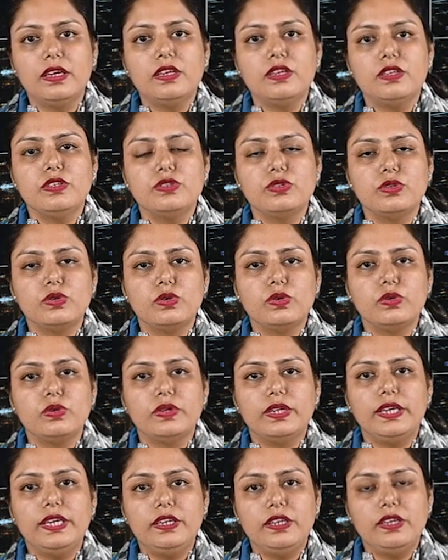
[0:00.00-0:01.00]
So
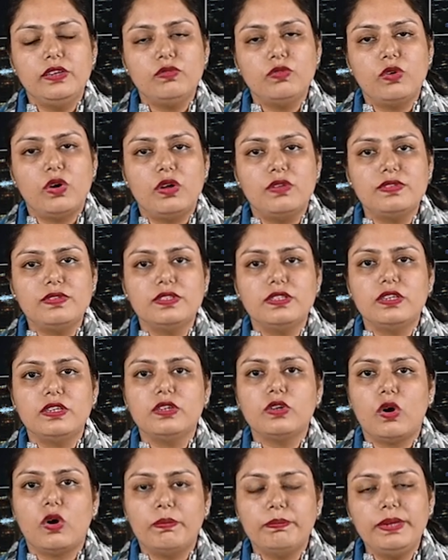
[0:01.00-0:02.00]
it involves the
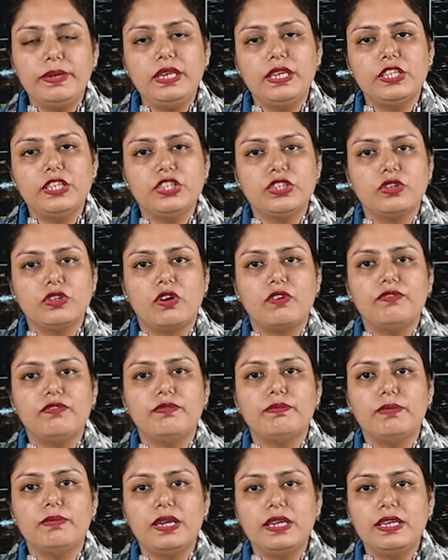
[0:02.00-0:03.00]
combination of
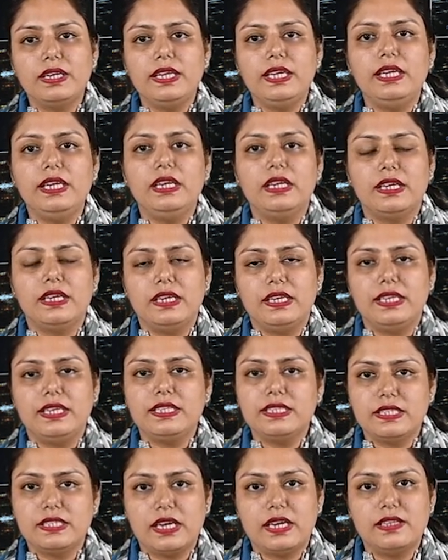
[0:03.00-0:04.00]
multi-learning
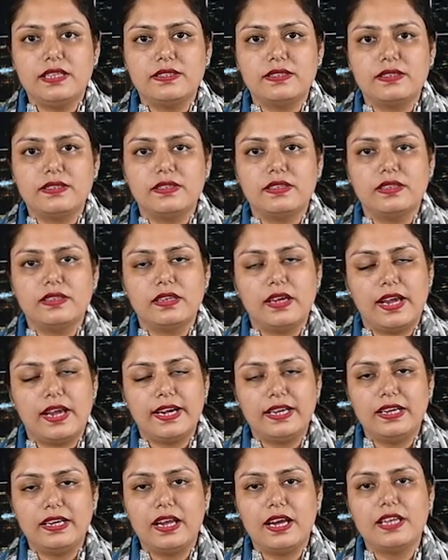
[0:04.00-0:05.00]
styles.
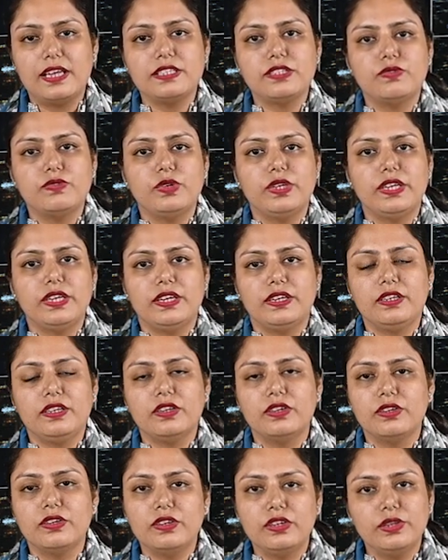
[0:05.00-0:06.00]
At last, we can
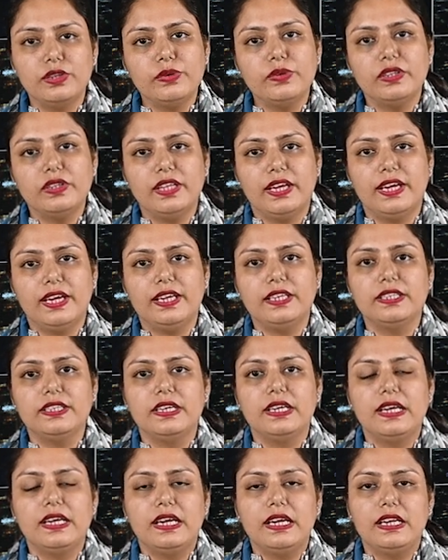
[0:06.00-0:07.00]
conclude that
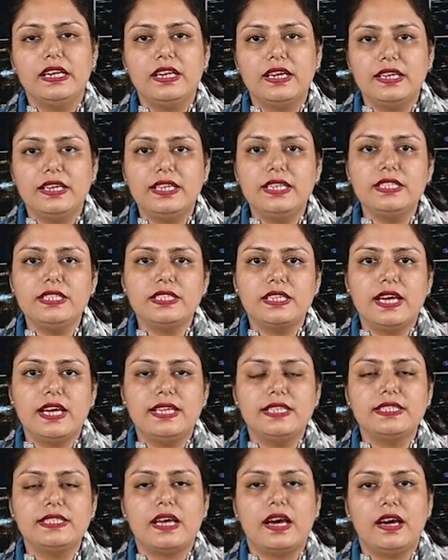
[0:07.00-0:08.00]
learning
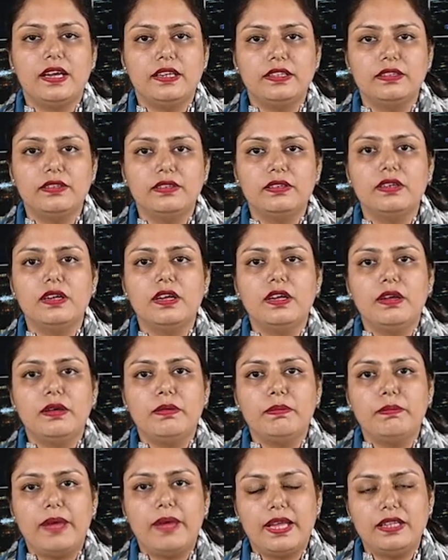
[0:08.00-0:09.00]
styles are the
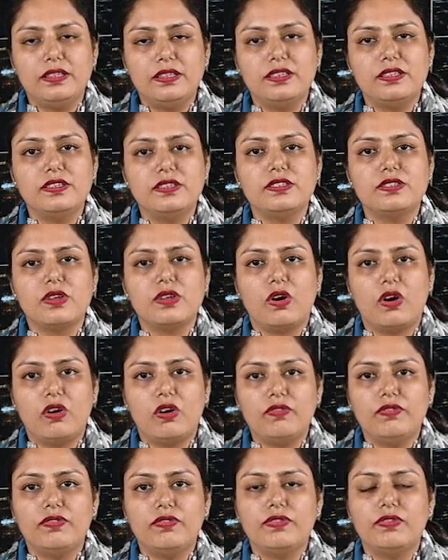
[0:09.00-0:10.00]
methods of
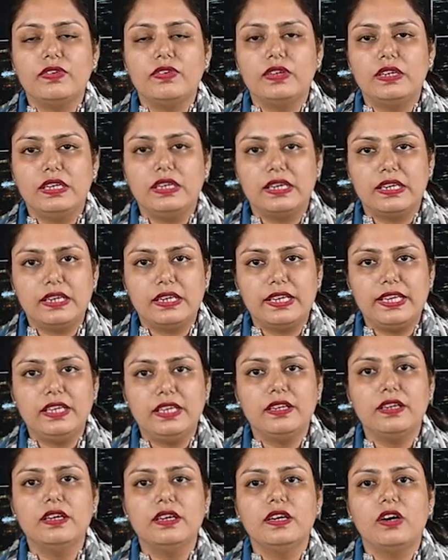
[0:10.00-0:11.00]
learning
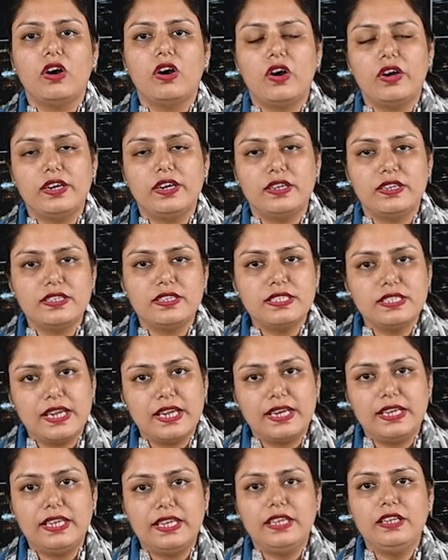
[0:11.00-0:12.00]
or
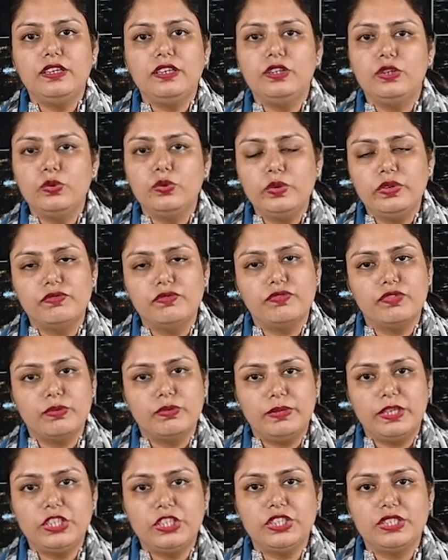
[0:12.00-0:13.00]
understanding new
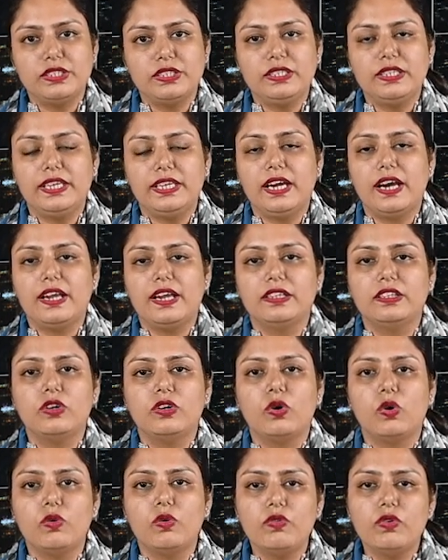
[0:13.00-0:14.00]
information. They are the
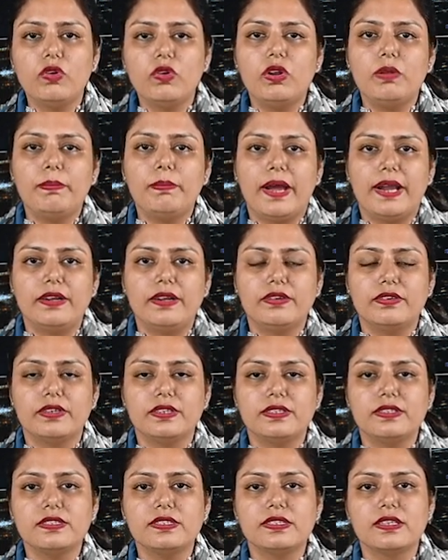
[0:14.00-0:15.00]
overall
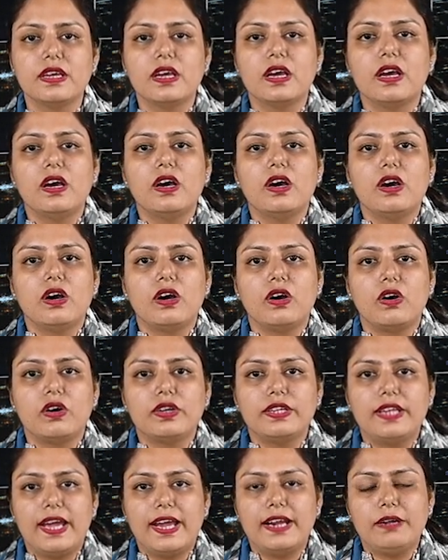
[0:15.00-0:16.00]
patterns
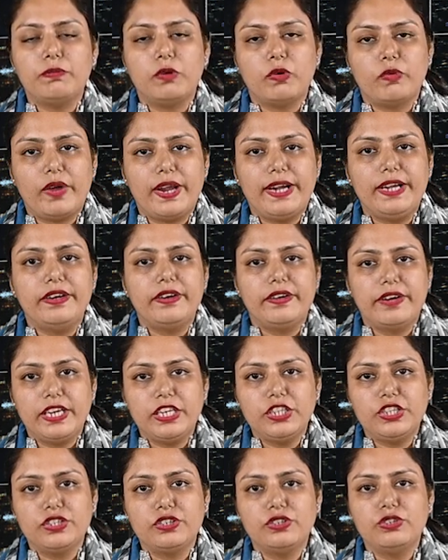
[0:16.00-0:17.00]
that provide
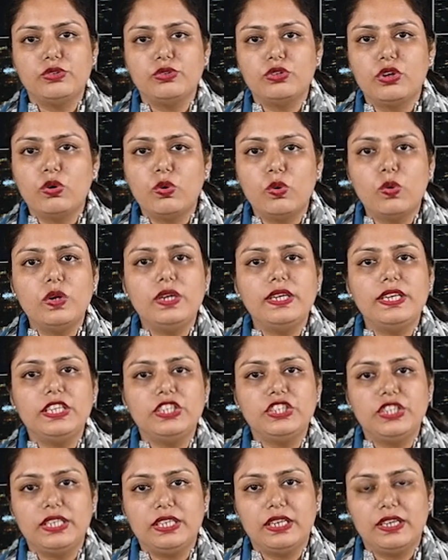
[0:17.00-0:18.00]
direction to the whole
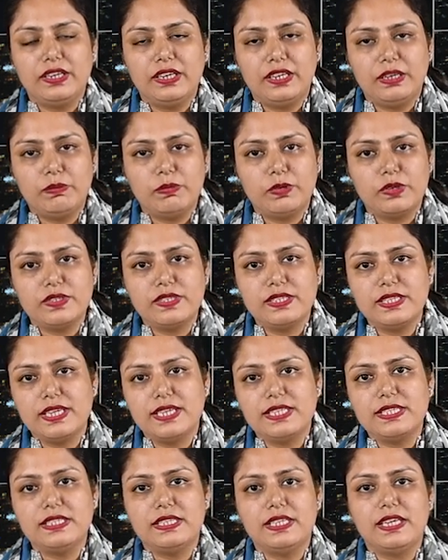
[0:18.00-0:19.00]
teaching learning
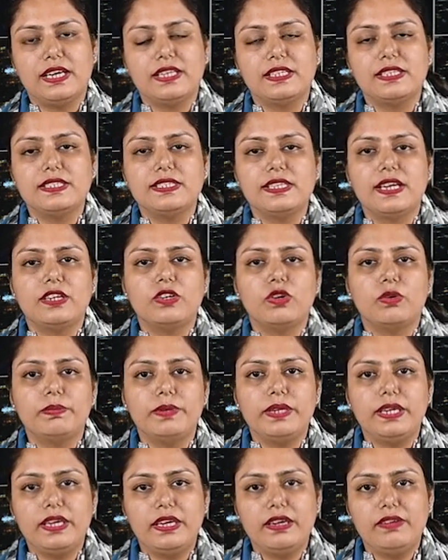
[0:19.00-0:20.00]
process. They are the set of
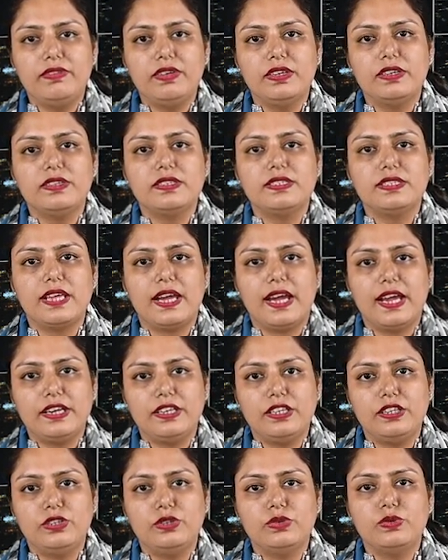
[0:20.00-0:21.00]
behaviors,
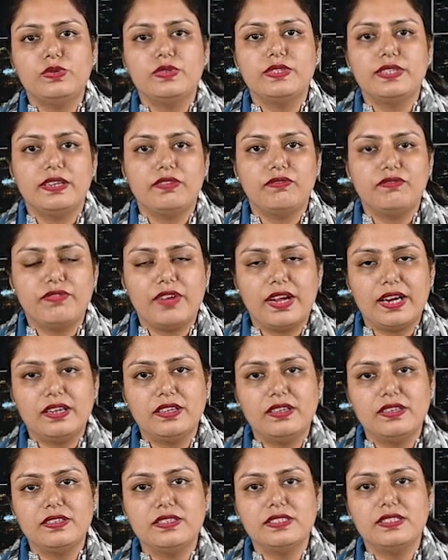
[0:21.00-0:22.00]
attitudes, and
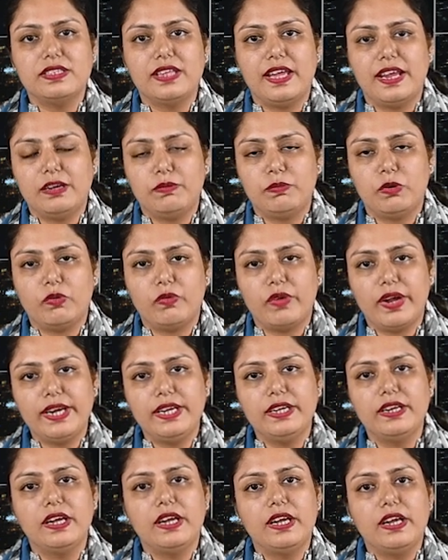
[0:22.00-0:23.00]
factors that
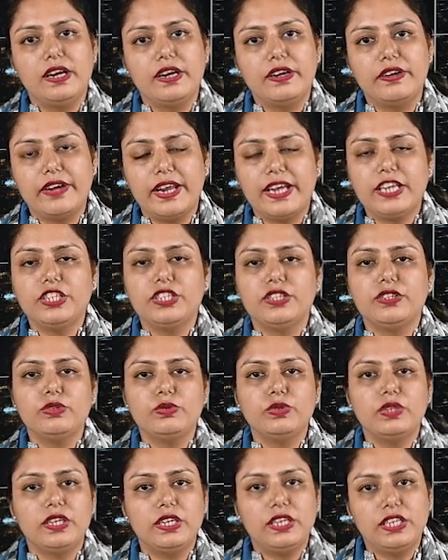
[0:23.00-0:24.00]
provide direction to
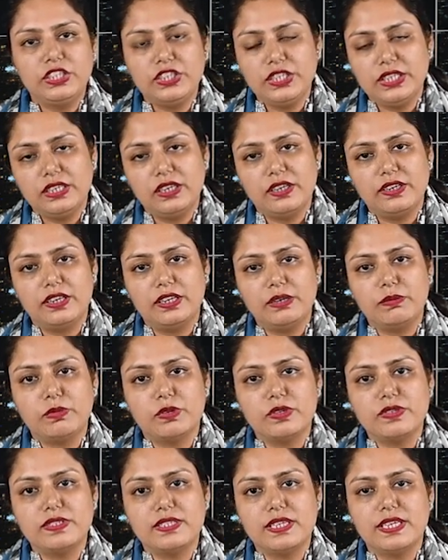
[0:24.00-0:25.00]
the teaching learning
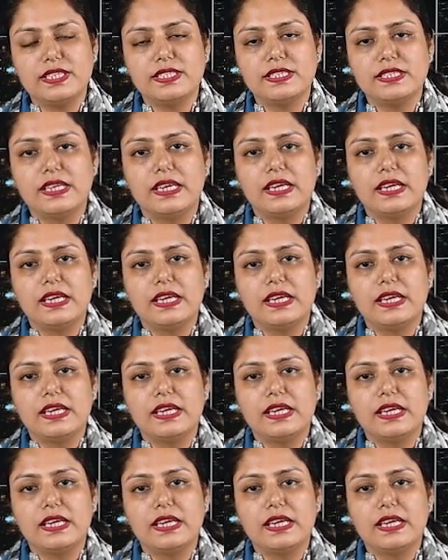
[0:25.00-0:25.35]
process.